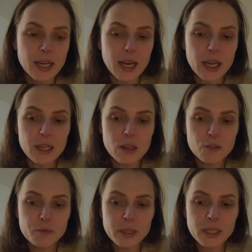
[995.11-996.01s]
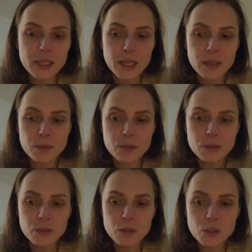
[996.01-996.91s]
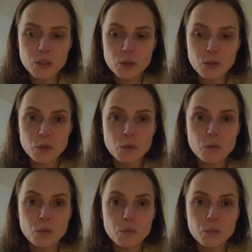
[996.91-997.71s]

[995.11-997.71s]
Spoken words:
I love being able to